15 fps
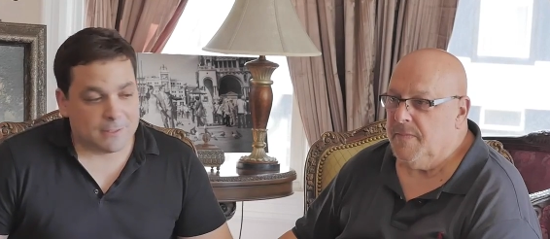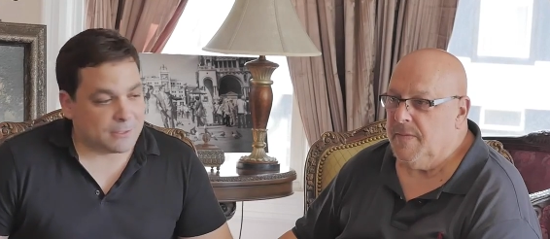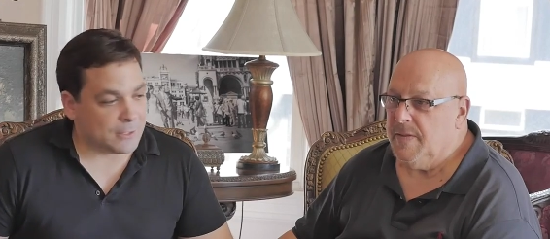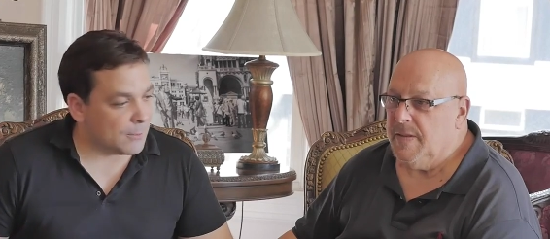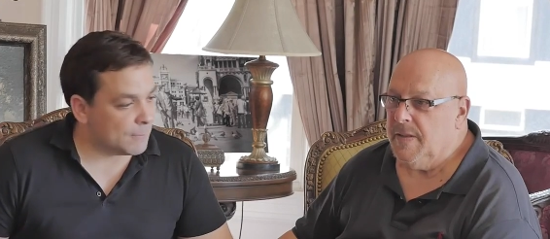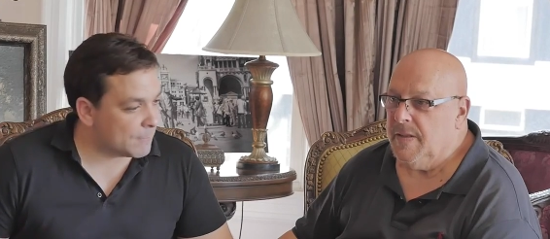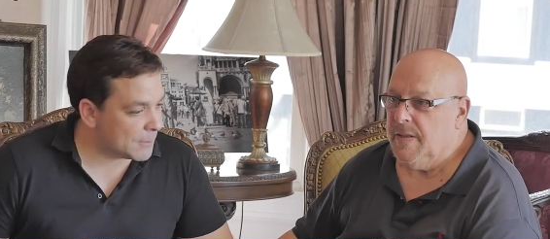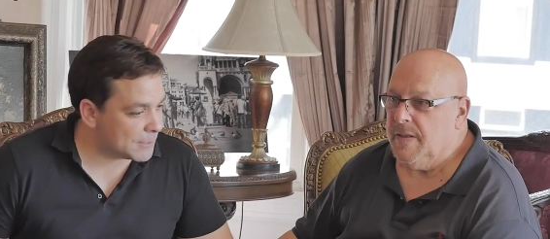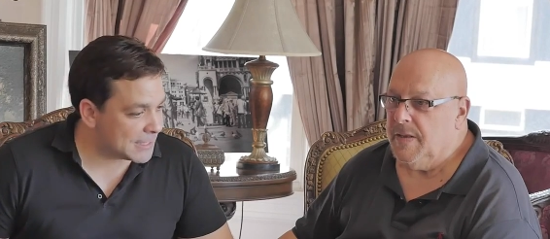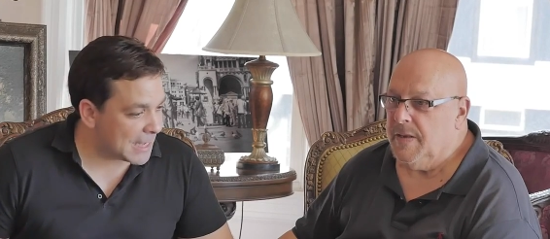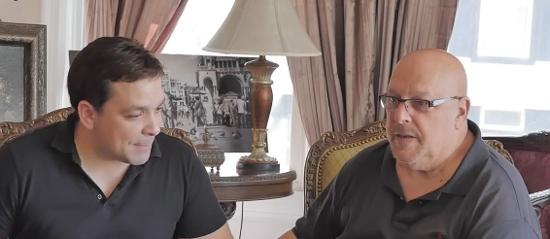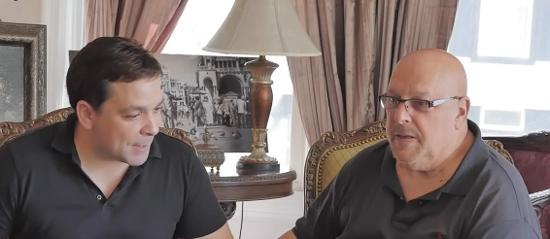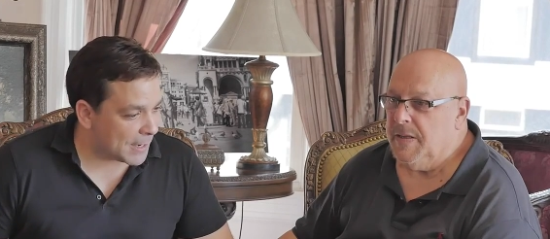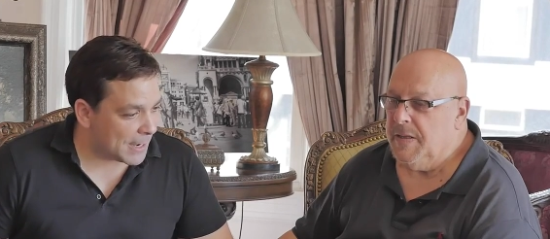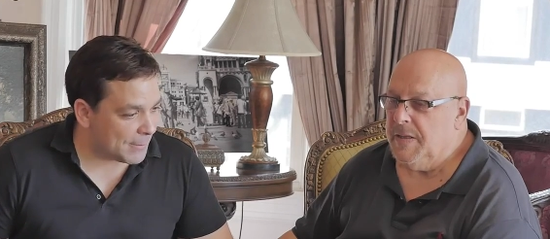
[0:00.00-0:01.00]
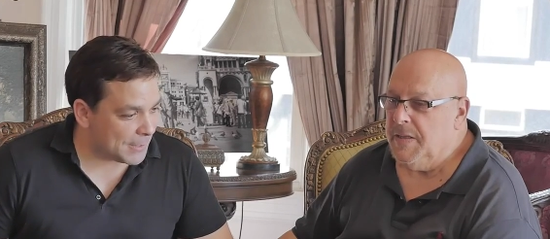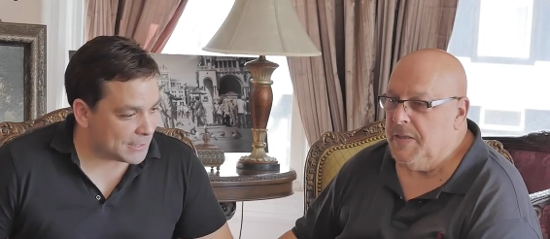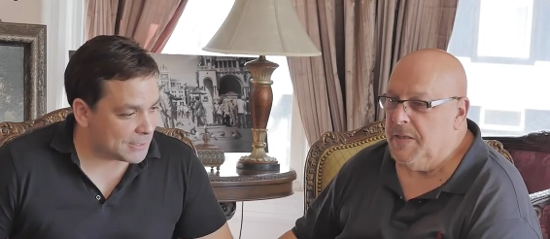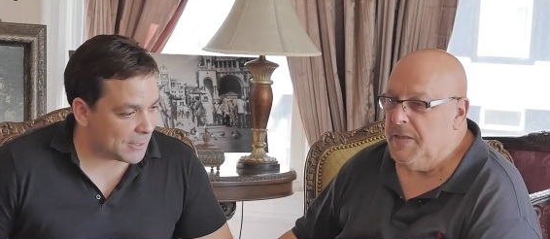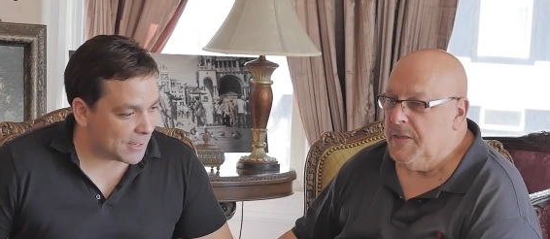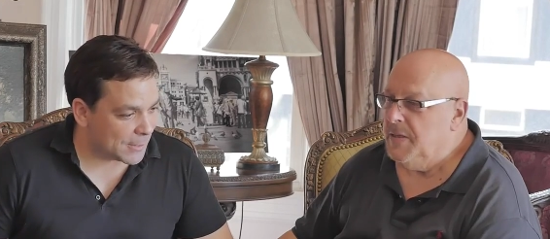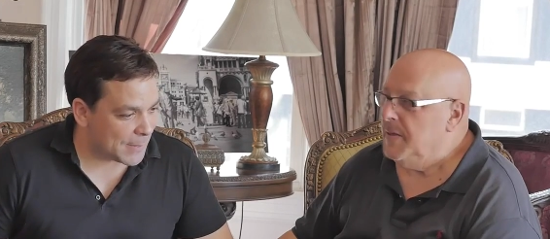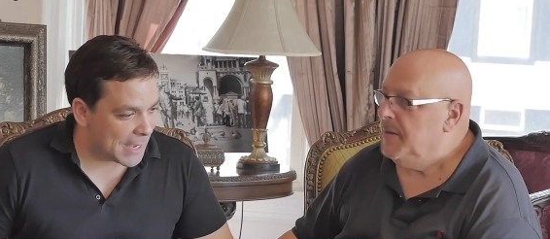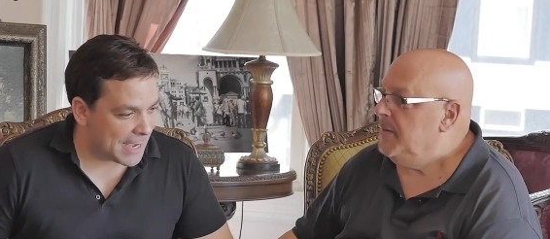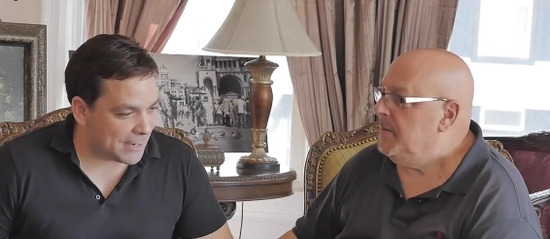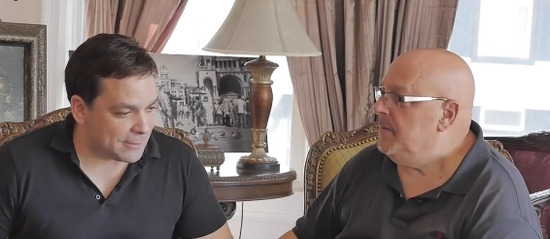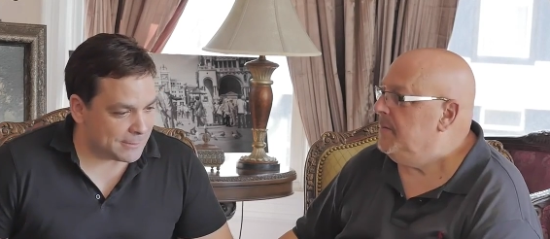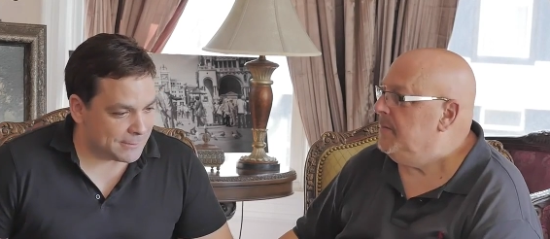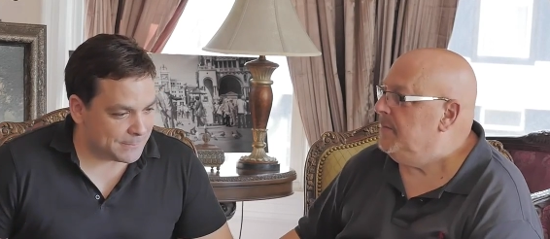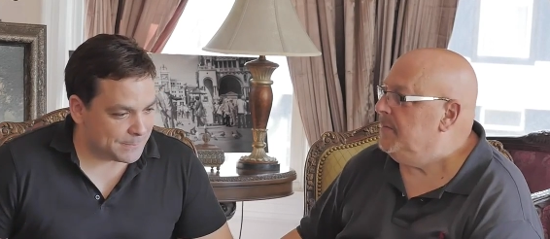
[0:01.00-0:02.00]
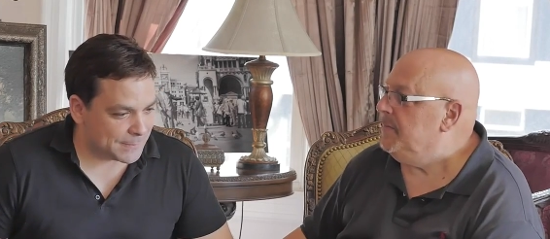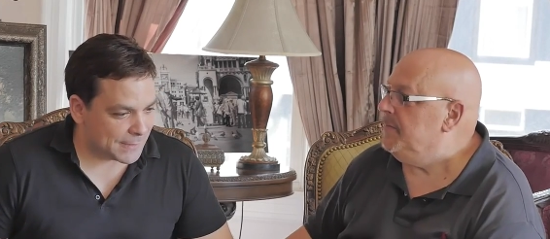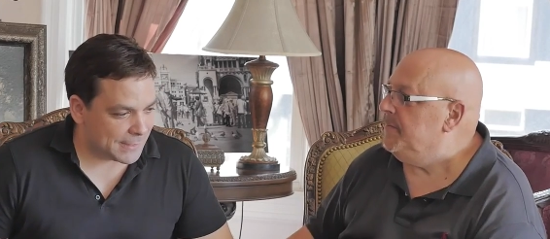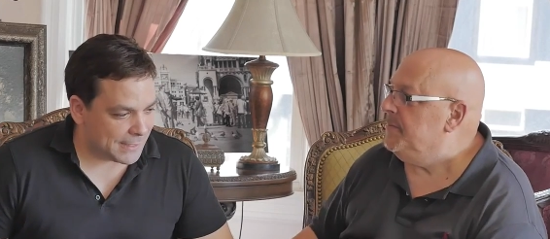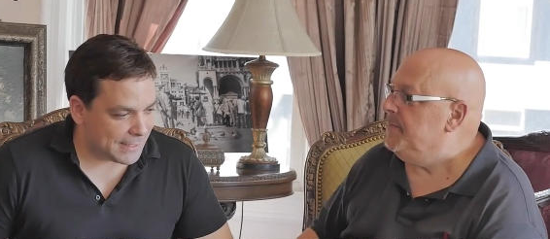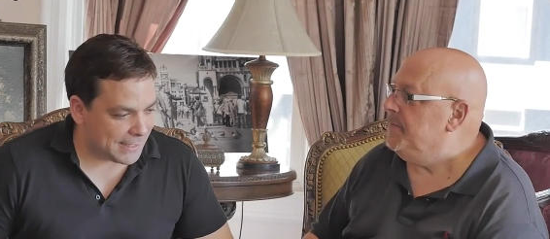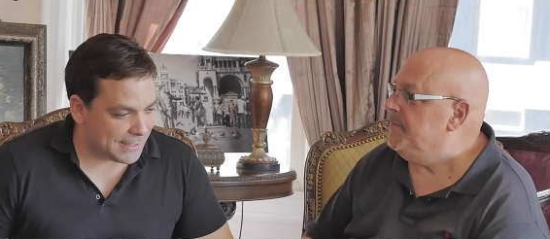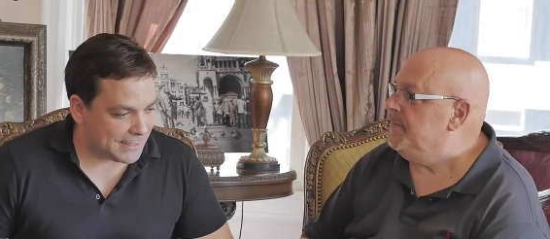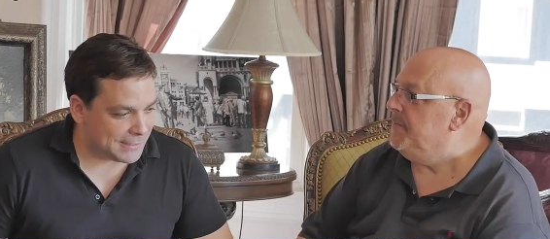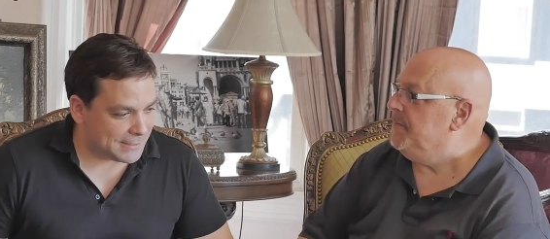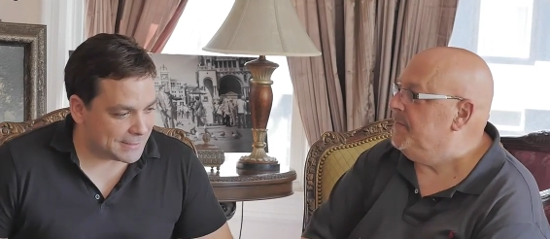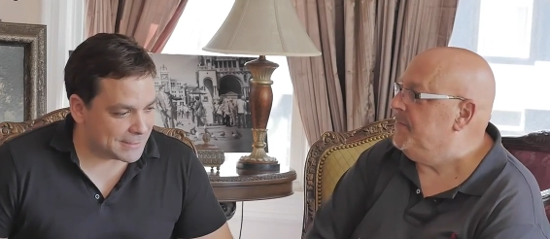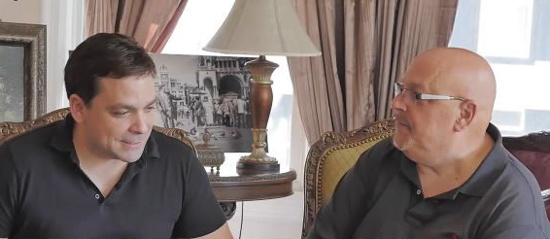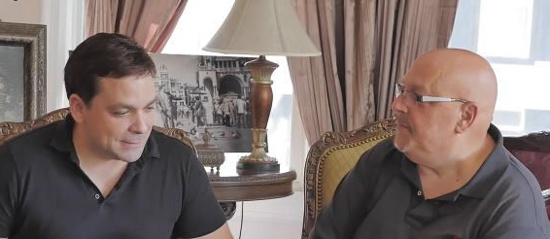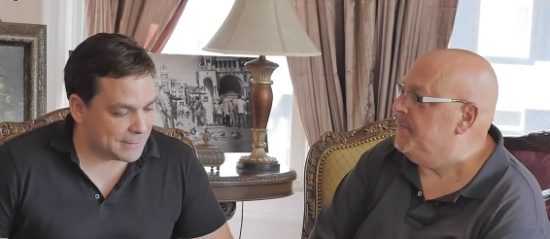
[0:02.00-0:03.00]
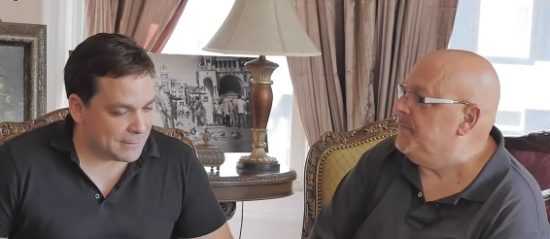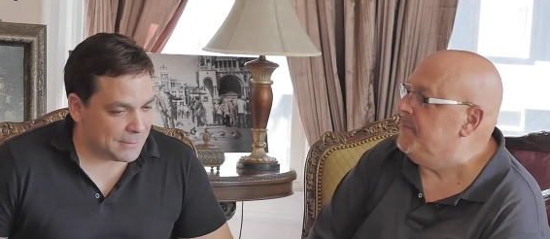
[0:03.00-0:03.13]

Speaker 1: So the first topic I want to talk about is